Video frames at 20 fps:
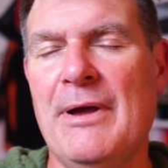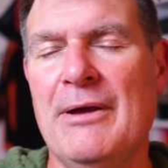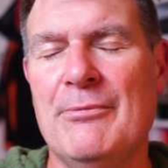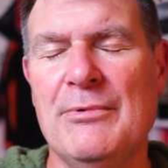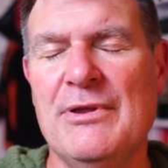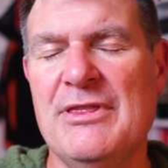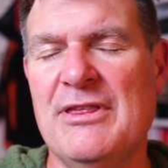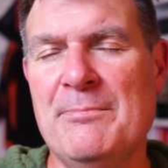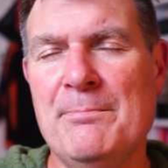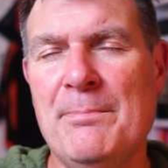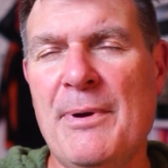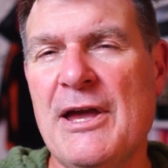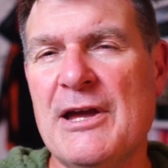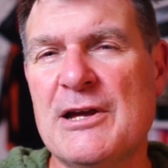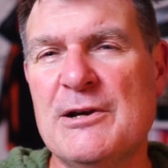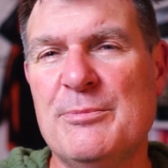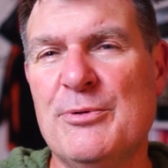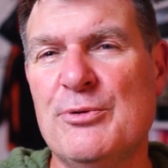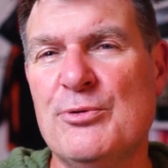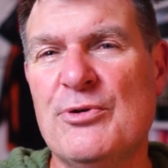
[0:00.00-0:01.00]
with
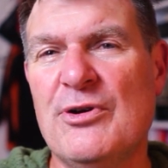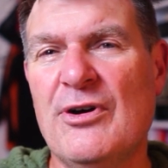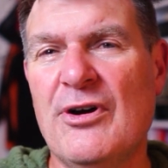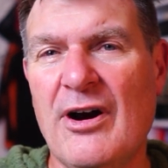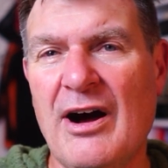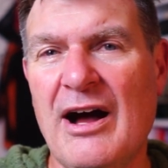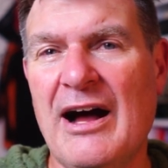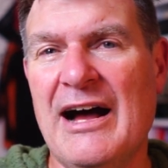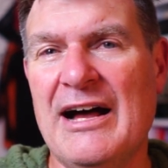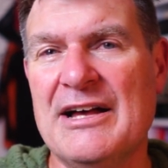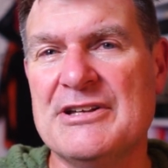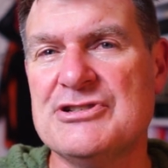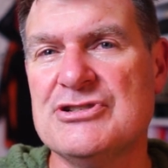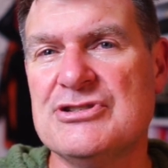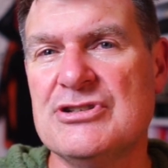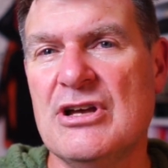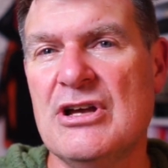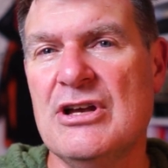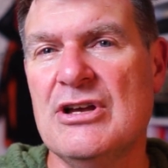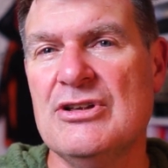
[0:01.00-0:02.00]
impeccable
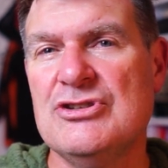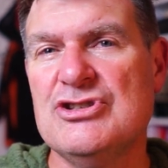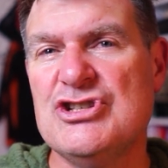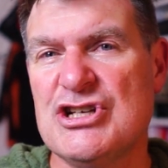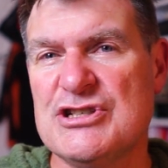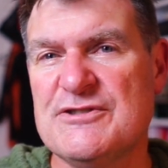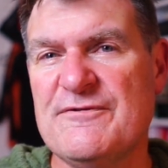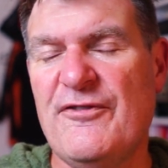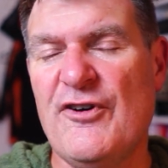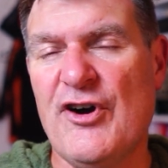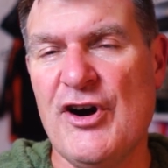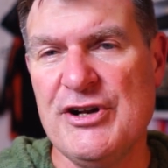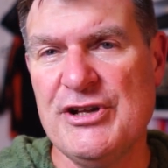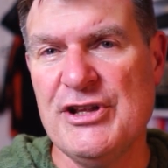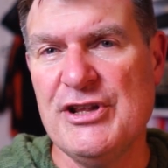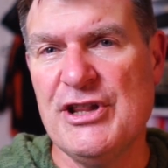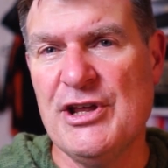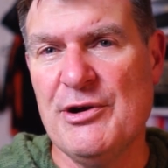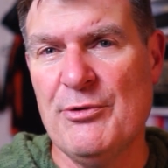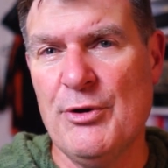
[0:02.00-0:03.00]
class, just
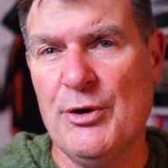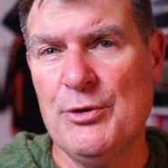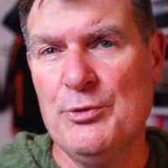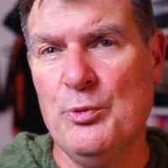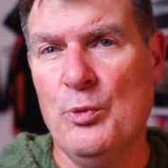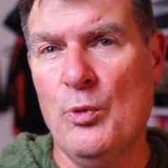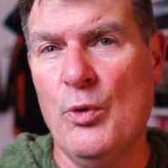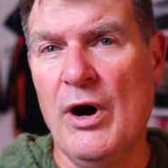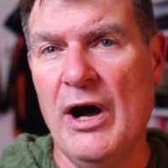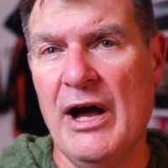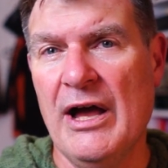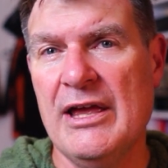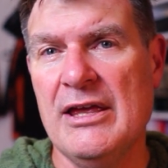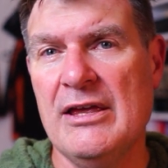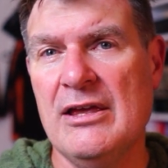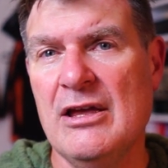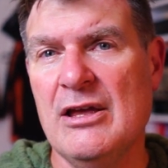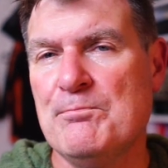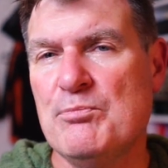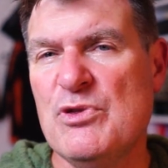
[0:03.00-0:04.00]
finding their own
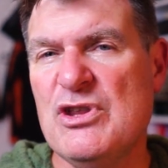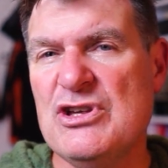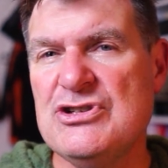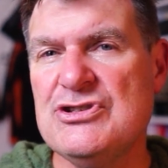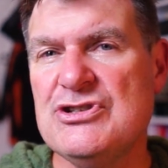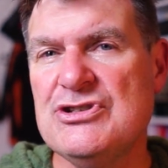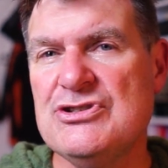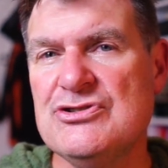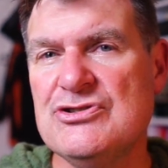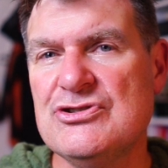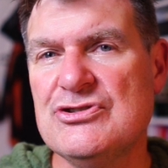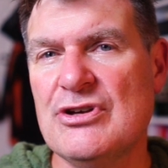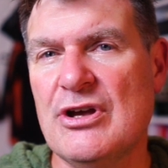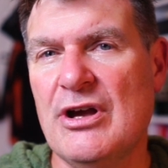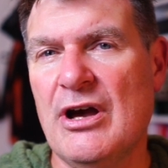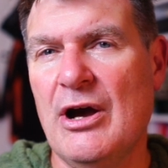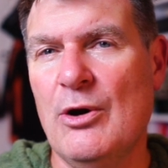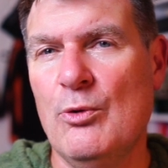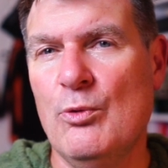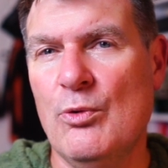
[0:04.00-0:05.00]
way. This is
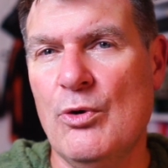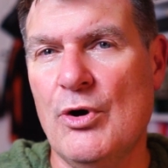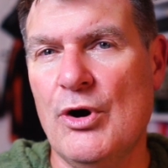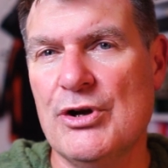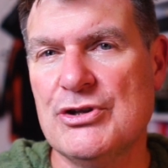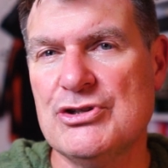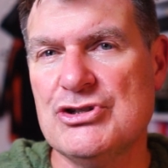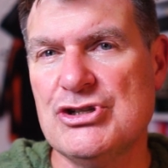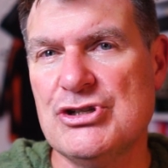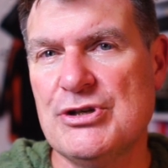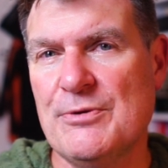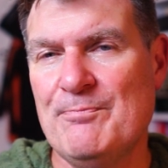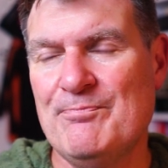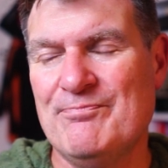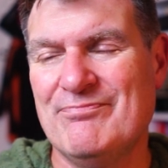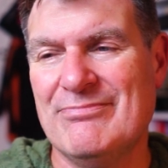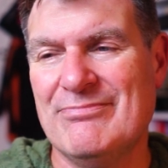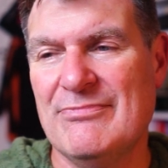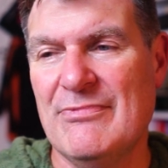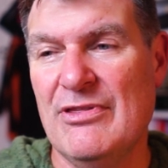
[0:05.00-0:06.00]
a watch
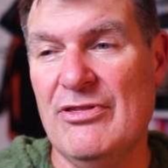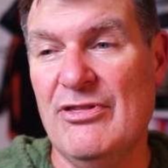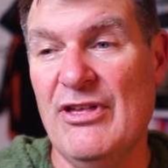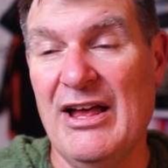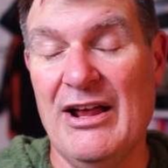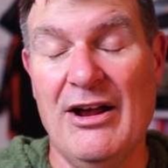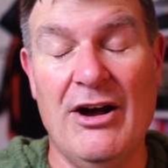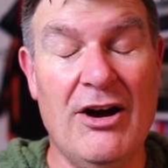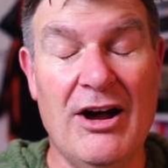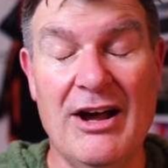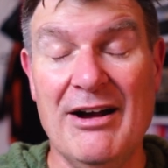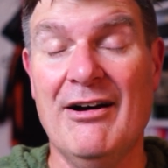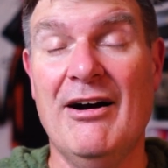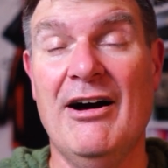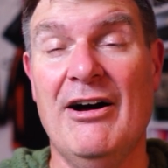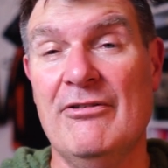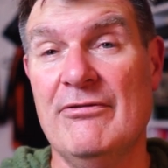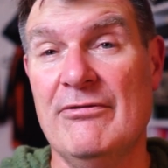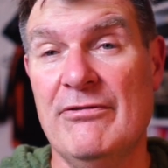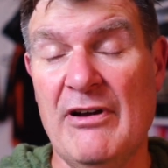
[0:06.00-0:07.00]
that I
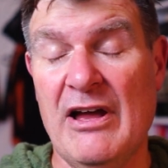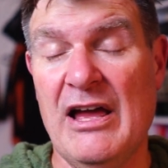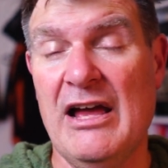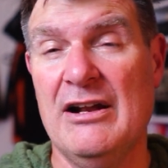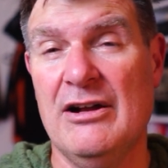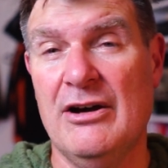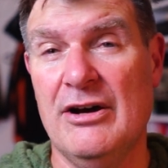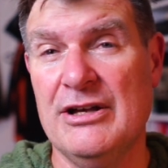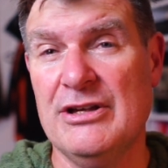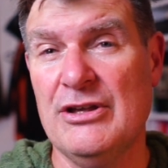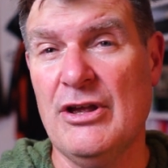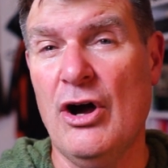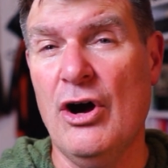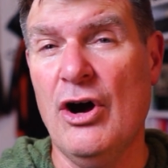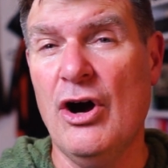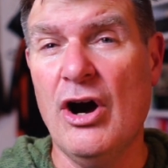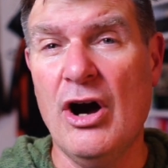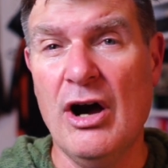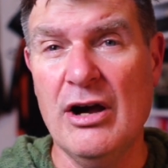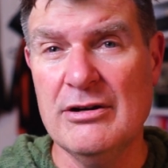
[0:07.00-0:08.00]
love and I
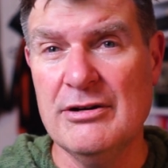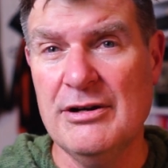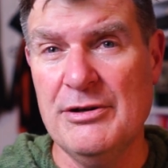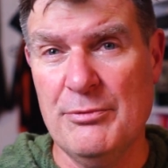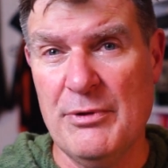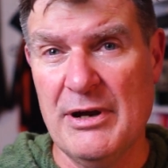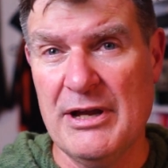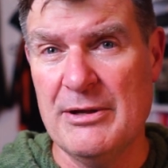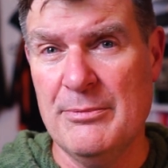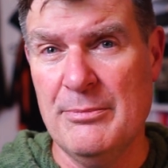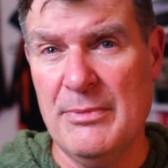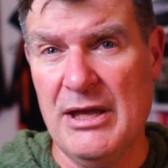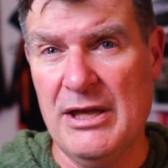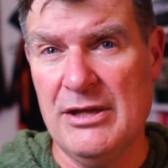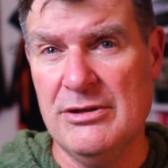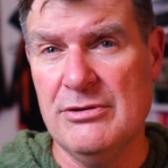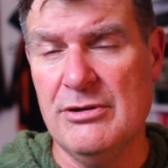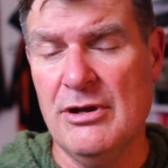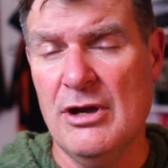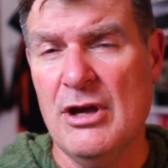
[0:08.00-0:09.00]
highly
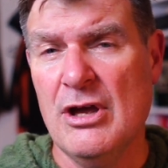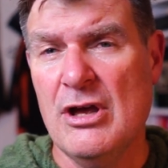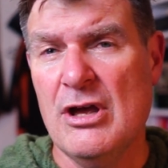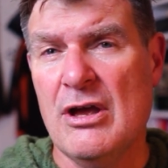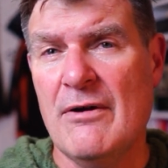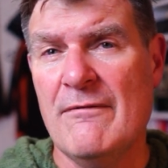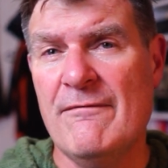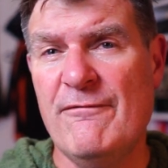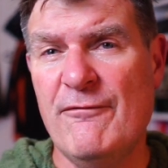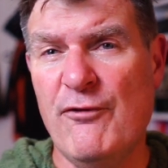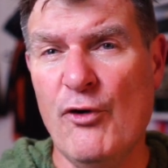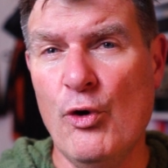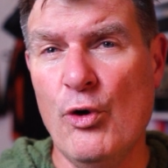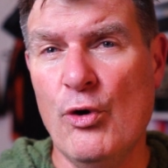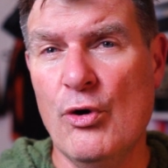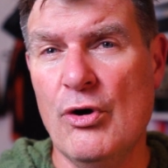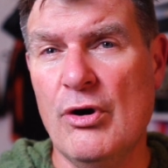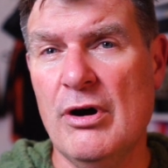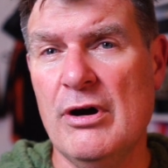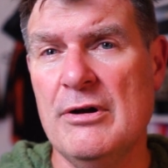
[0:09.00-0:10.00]
recommend
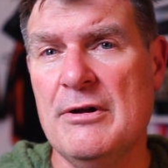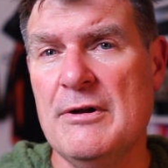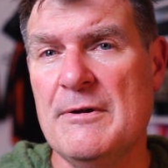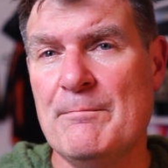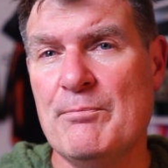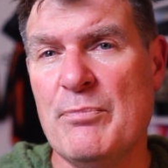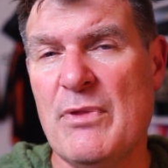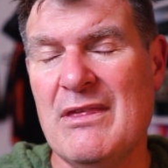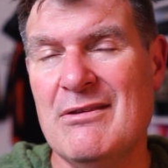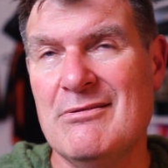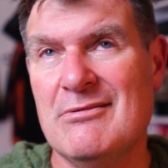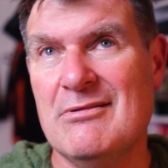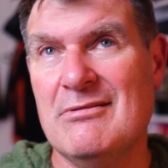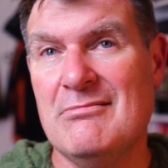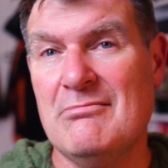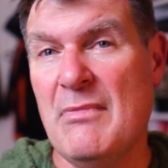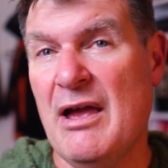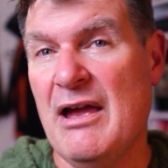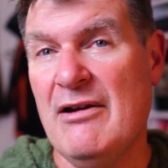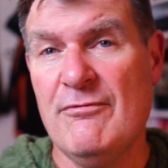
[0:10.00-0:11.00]
for
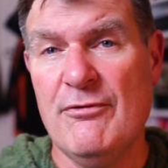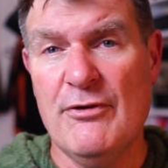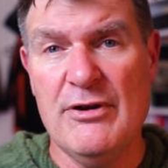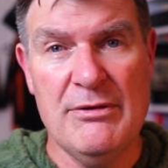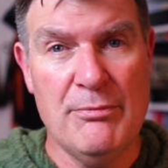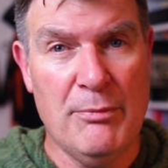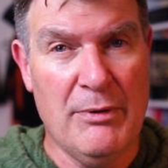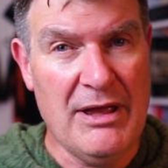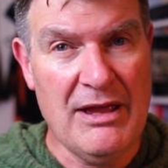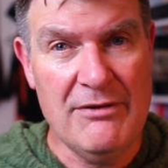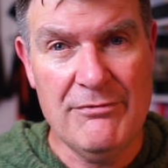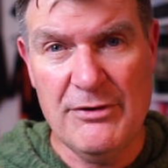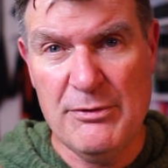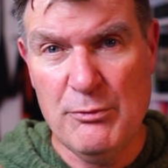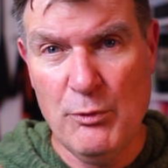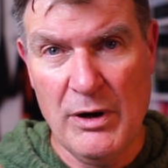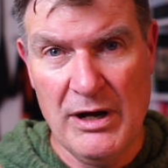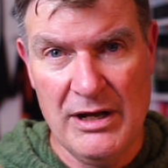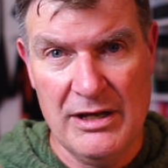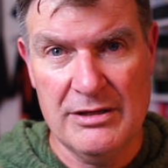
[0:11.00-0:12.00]

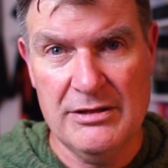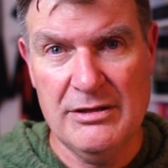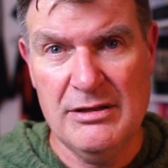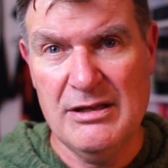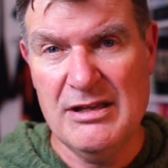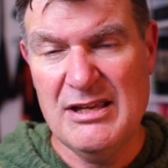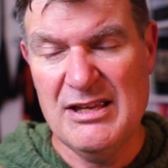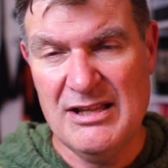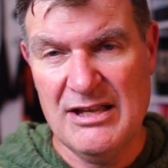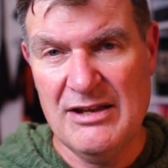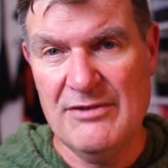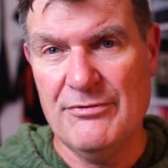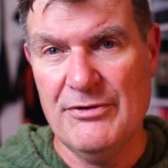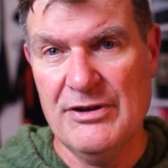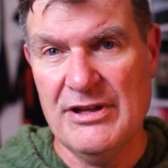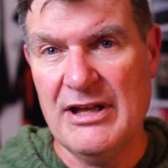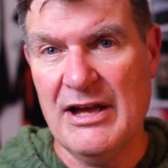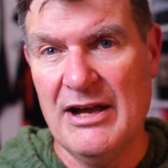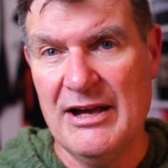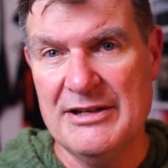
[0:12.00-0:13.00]
everyone in
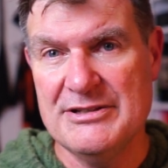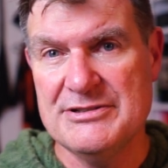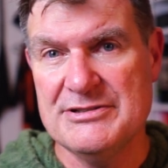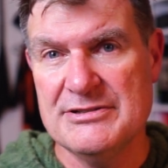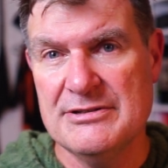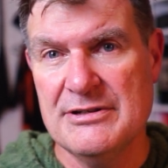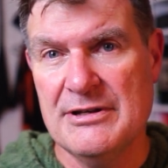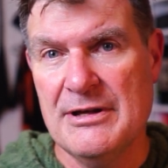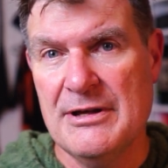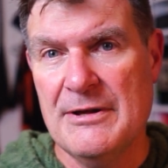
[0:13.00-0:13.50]
every case.